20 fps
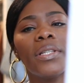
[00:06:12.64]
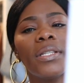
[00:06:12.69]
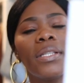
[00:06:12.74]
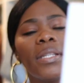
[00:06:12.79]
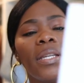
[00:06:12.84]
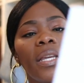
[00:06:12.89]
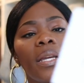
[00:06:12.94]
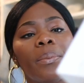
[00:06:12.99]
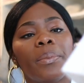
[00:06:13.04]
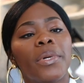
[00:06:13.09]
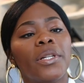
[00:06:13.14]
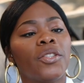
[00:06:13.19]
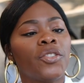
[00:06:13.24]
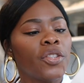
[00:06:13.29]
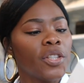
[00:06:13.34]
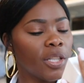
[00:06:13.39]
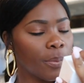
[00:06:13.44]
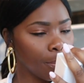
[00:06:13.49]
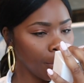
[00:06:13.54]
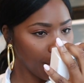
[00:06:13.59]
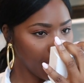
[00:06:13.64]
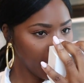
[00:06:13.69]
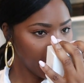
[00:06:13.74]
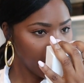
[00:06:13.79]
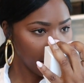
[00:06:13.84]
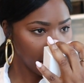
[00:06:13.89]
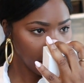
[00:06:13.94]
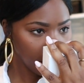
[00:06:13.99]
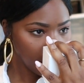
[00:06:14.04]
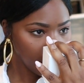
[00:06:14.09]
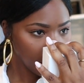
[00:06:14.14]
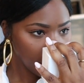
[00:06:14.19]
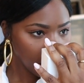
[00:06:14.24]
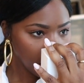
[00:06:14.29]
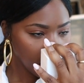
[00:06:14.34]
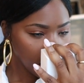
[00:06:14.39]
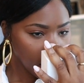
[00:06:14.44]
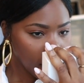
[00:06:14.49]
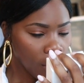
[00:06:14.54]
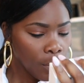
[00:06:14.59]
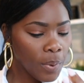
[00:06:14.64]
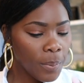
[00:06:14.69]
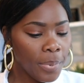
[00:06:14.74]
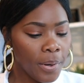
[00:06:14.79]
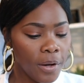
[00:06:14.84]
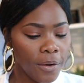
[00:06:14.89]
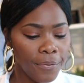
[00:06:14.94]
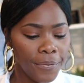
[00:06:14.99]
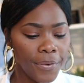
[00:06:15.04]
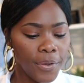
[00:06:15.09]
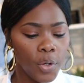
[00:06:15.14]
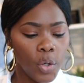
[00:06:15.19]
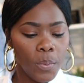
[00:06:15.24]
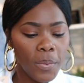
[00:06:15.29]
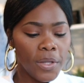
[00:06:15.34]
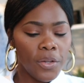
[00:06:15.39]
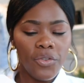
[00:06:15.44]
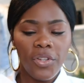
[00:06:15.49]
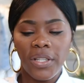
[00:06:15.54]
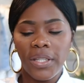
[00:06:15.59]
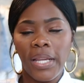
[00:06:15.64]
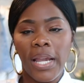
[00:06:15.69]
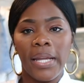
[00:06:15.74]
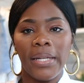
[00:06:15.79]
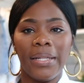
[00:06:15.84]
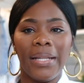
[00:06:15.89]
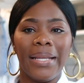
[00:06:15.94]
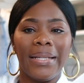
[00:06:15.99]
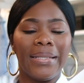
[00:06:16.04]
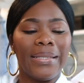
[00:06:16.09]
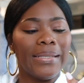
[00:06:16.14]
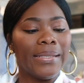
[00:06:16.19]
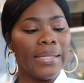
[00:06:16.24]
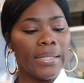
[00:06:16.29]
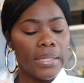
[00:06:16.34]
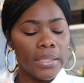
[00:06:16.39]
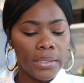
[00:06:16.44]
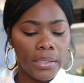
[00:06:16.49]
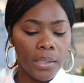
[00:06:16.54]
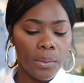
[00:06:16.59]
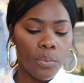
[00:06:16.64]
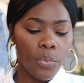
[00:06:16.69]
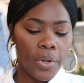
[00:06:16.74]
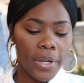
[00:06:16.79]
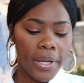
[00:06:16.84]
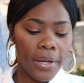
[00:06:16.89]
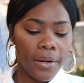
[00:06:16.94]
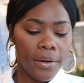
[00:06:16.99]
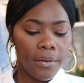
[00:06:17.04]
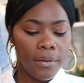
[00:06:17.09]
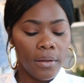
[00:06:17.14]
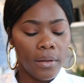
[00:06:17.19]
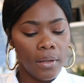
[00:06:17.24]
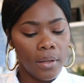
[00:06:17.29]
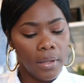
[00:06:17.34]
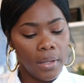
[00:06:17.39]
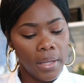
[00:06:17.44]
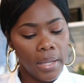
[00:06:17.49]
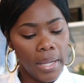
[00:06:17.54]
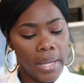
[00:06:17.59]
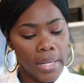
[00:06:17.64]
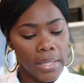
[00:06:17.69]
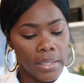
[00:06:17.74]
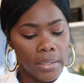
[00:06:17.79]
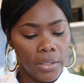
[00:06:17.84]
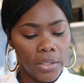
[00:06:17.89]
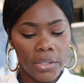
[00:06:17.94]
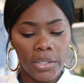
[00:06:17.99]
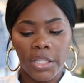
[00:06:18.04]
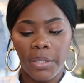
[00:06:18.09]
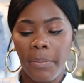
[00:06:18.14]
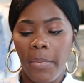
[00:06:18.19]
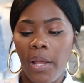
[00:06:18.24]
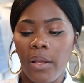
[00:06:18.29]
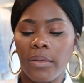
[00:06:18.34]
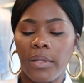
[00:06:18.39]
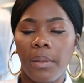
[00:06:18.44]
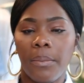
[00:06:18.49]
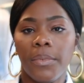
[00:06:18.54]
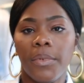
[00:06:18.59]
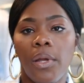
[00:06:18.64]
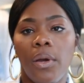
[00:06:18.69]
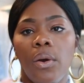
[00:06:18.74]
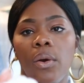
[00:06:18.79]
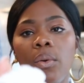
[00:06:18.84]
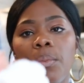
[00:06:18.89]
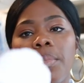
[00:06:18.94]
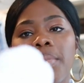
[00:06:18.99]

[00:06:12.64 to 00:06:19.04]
see it, but she sprayed it with perfume and you just kind of like sit it somewhere and it just smells up the whole